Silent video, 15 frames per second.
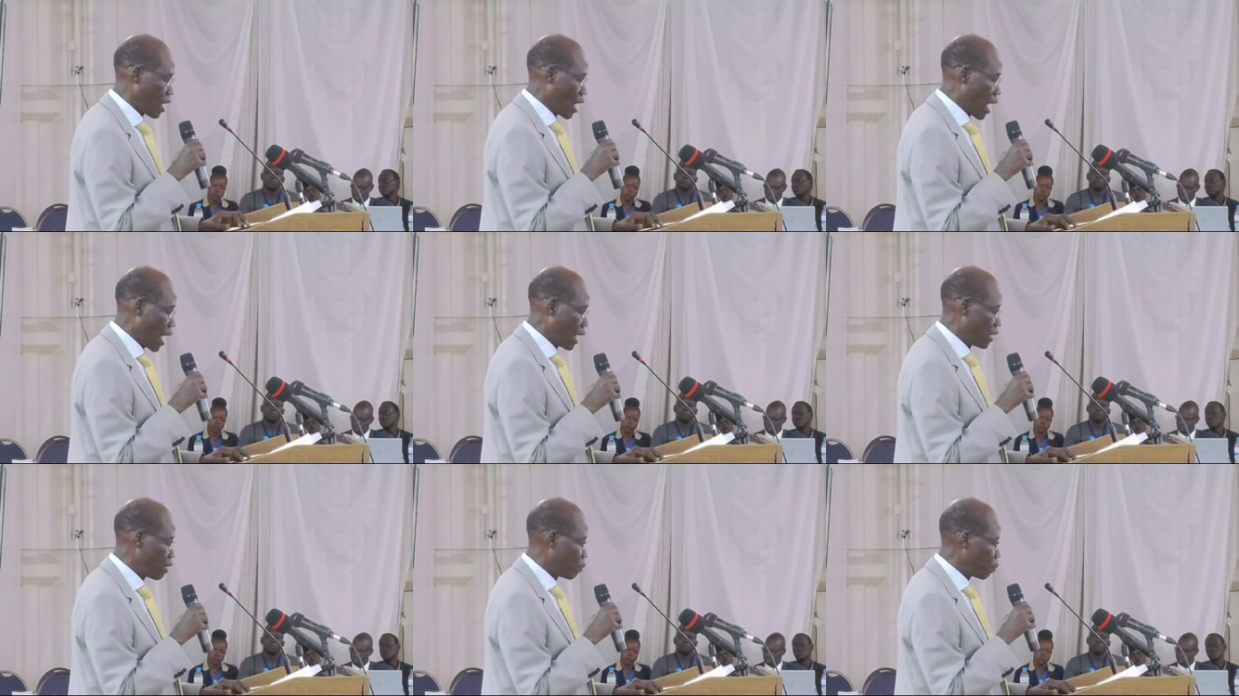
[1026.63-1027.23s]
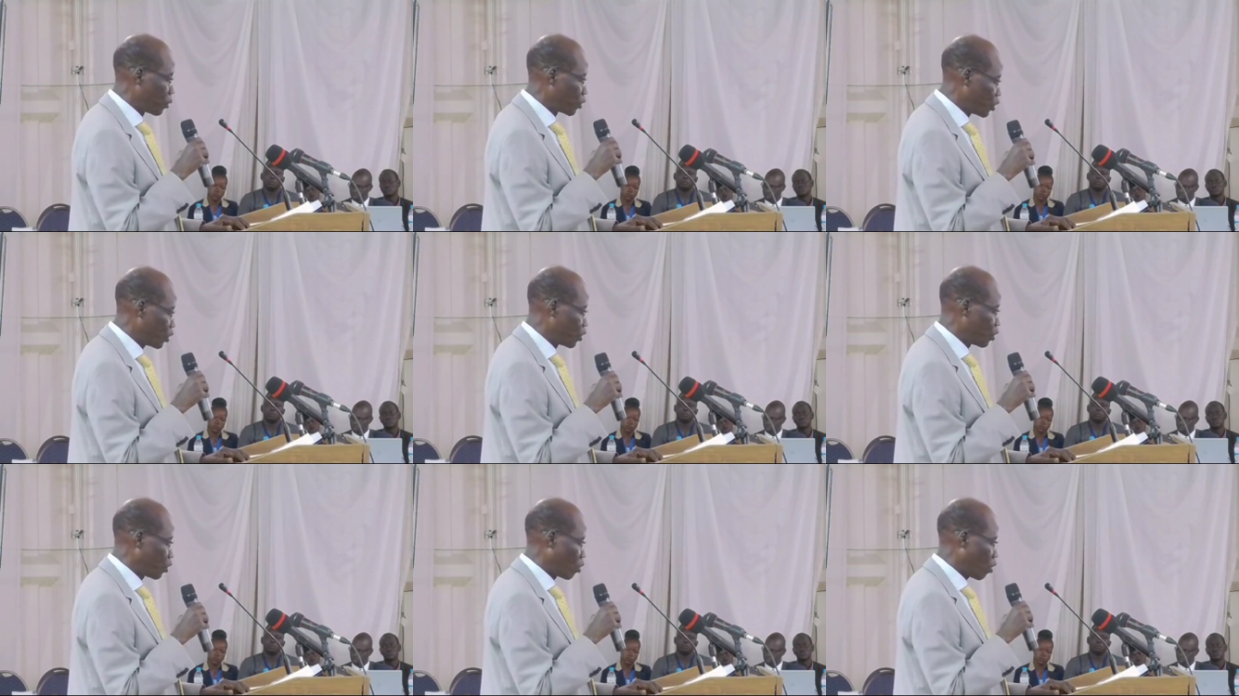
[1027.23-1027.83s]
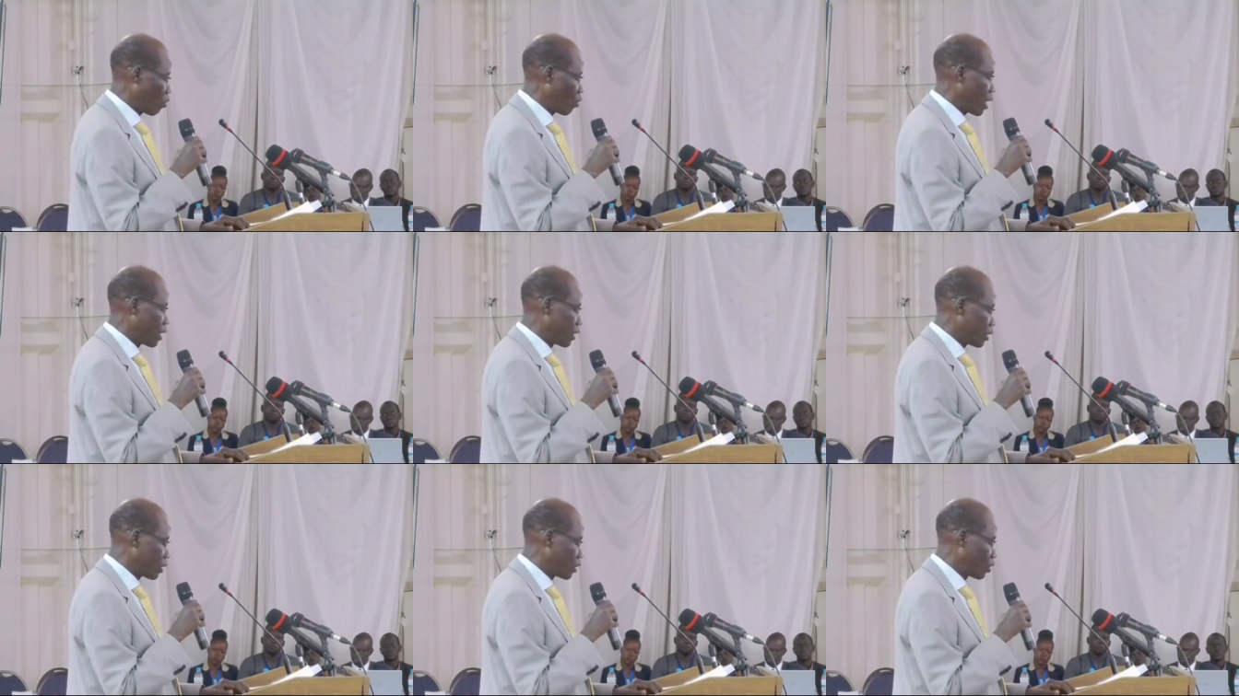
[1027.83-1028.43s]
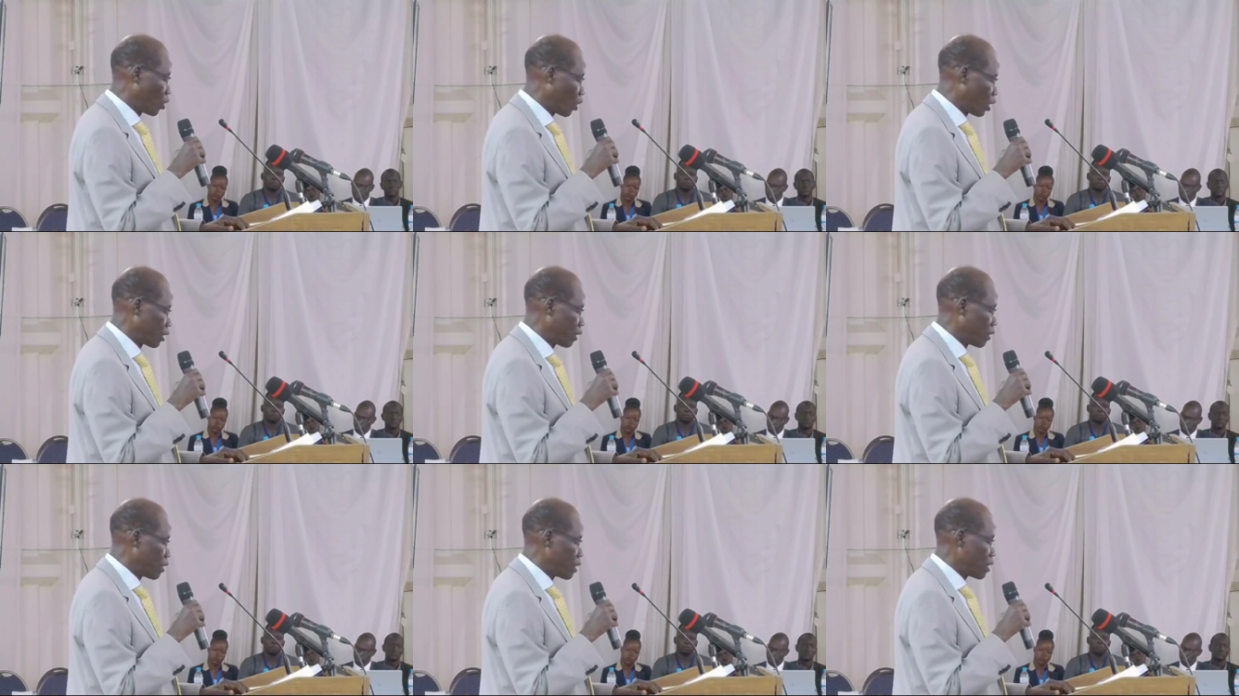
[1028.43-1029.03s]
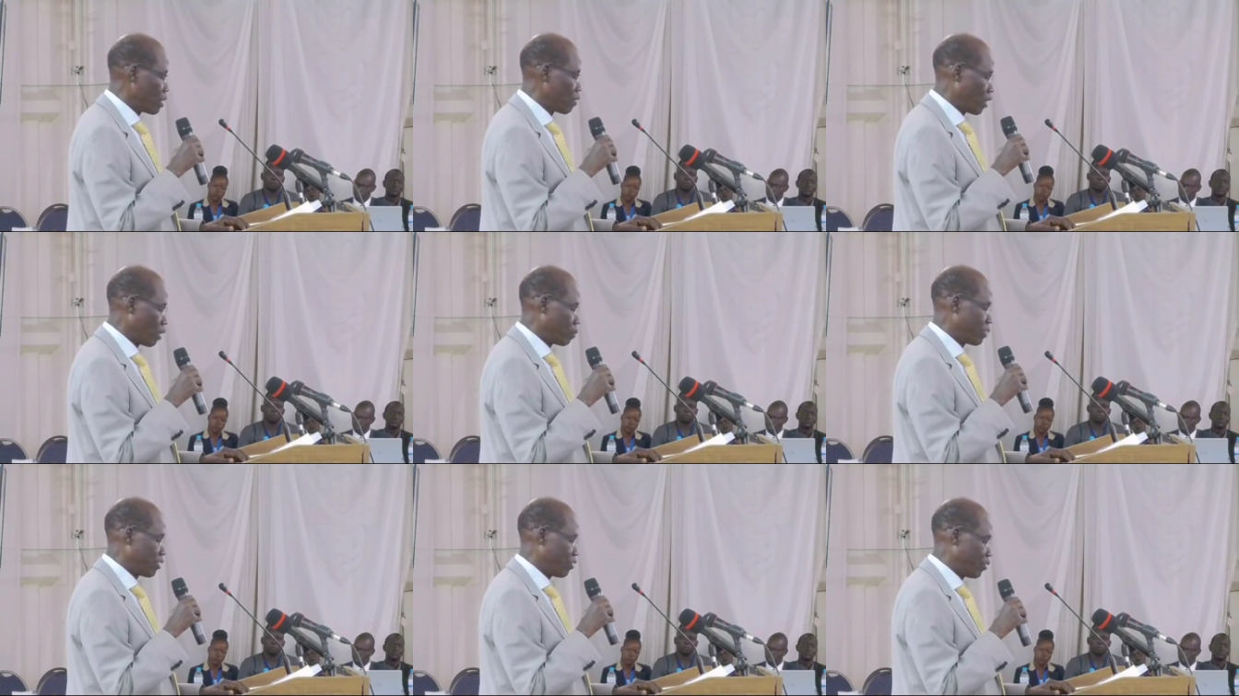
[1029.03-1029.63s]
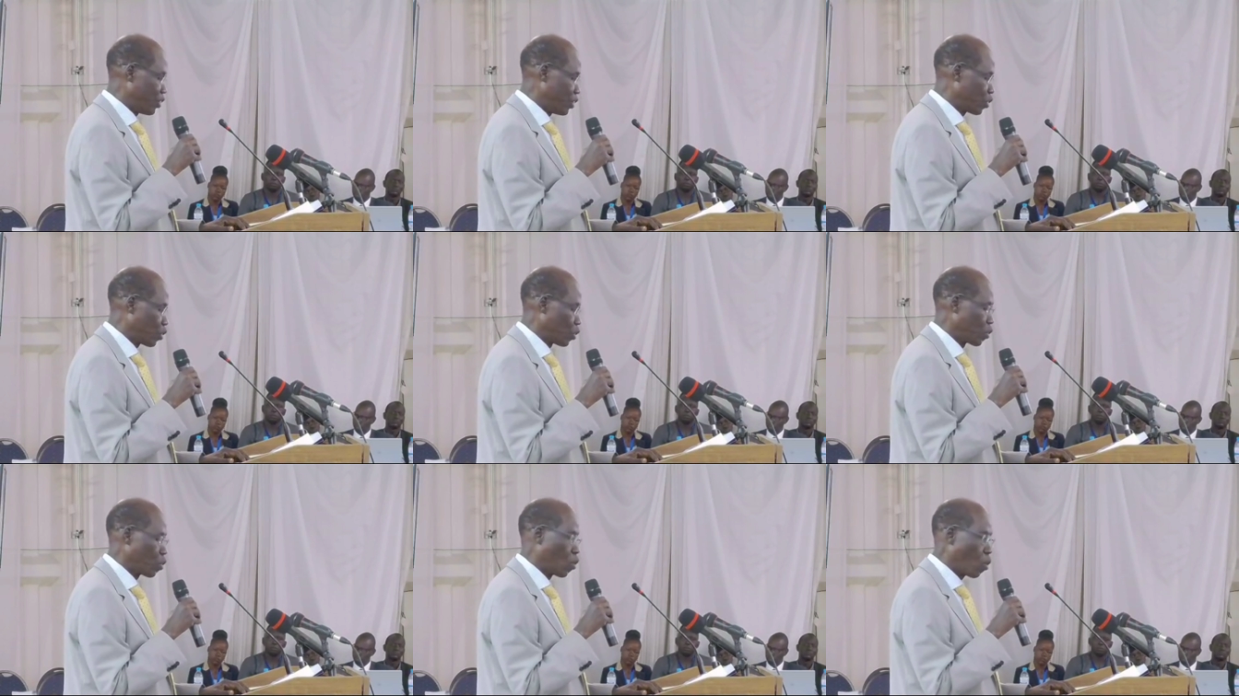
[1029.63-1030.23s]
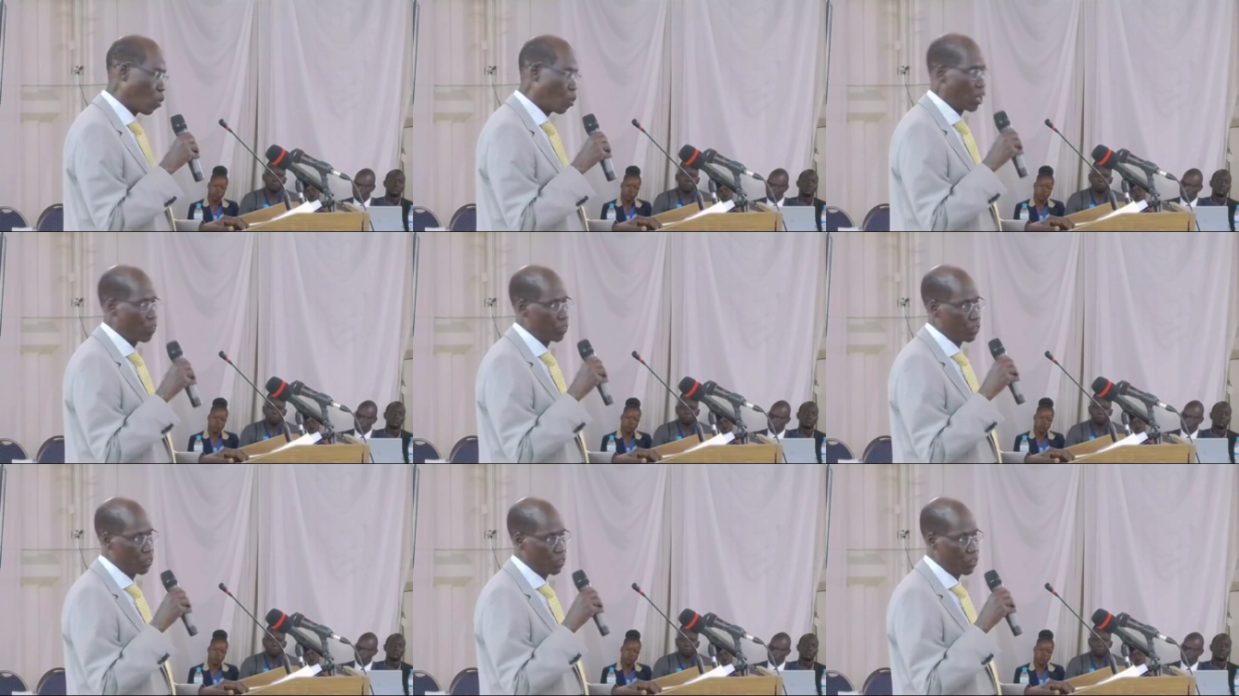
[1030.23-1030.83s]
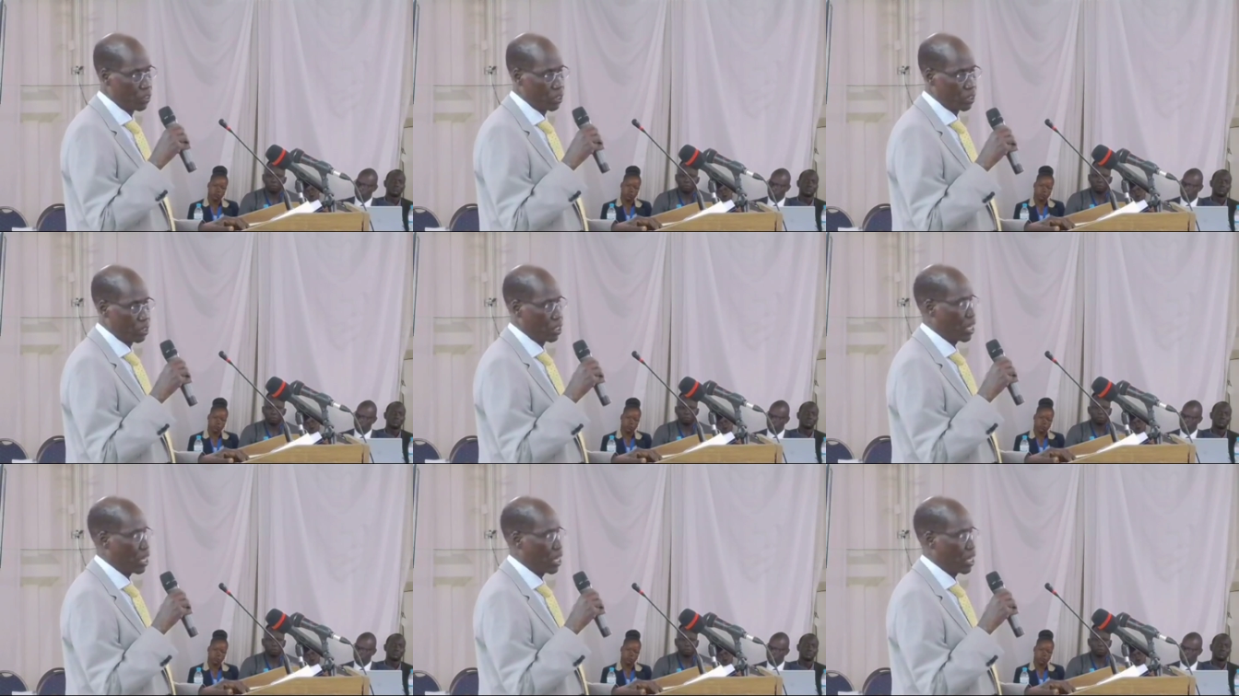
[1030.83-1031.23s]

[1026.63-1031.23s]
and imposition of $100 development fees on all our students,